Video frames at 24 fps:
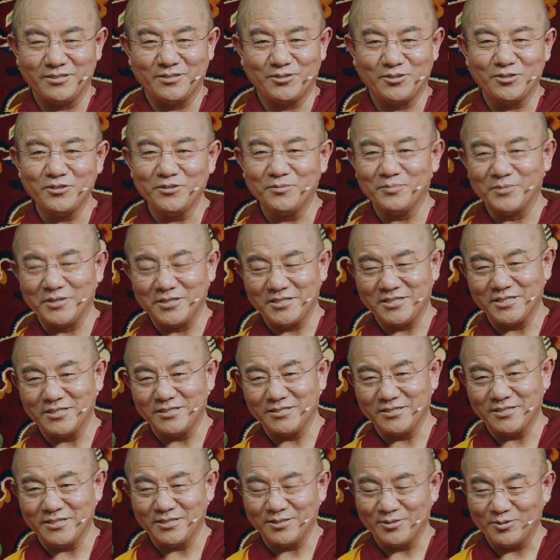then at that
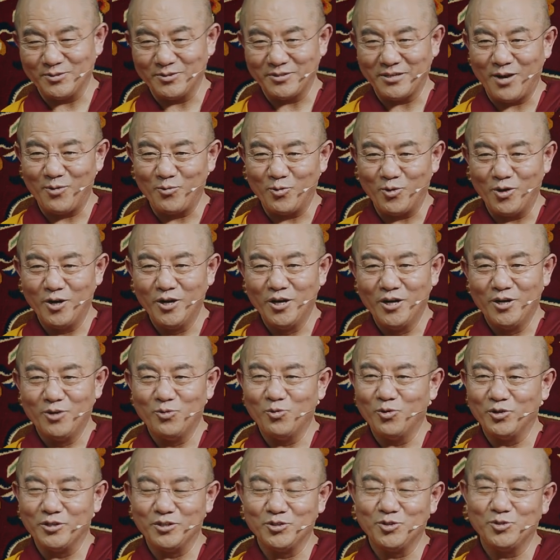time thought to
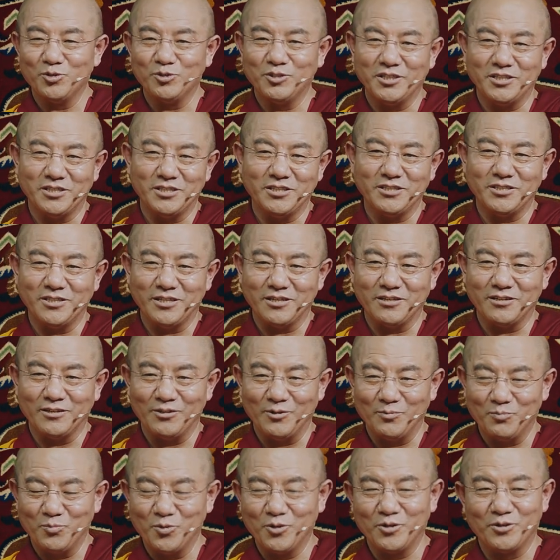himself,
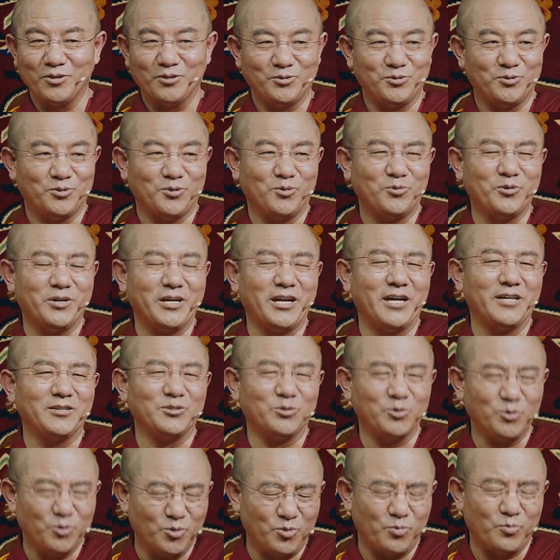well,
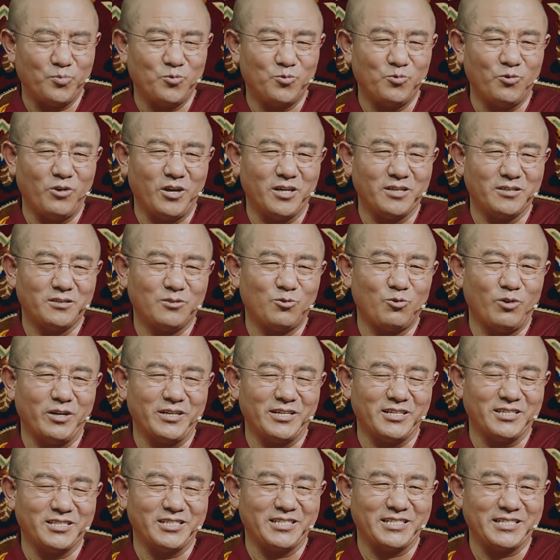then I should
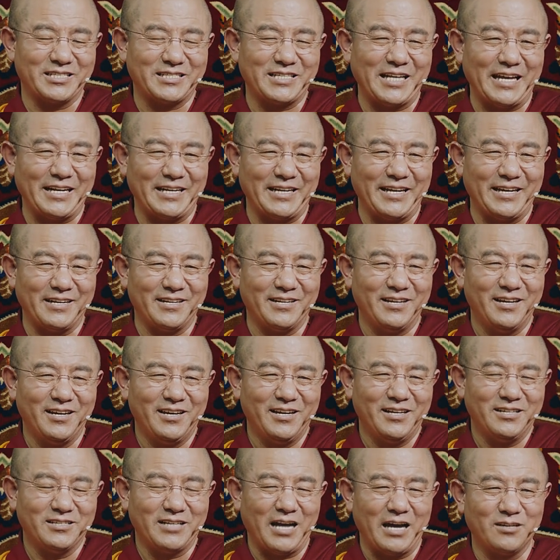engage in something that's
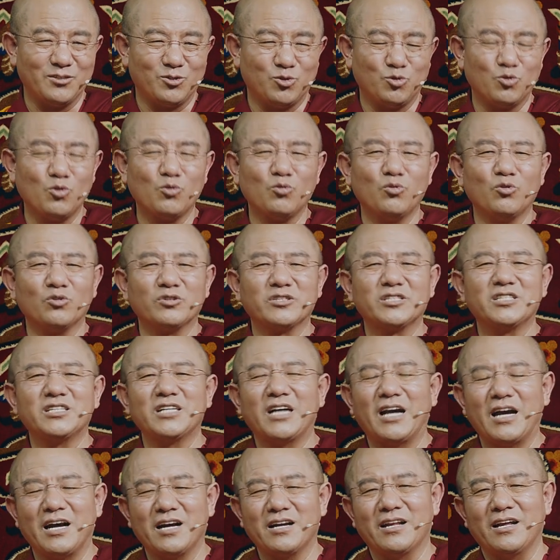more valuable.
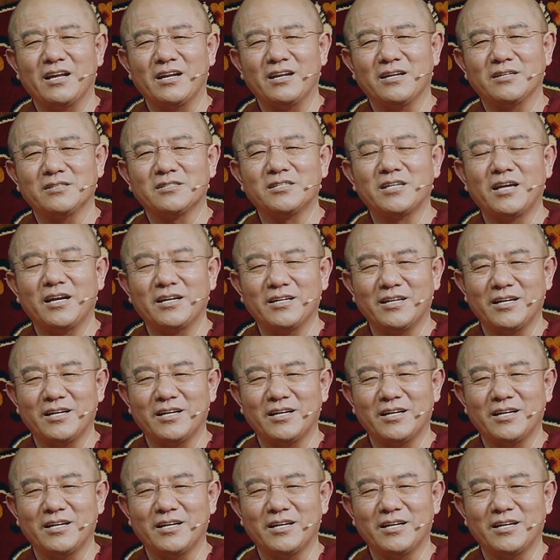And then he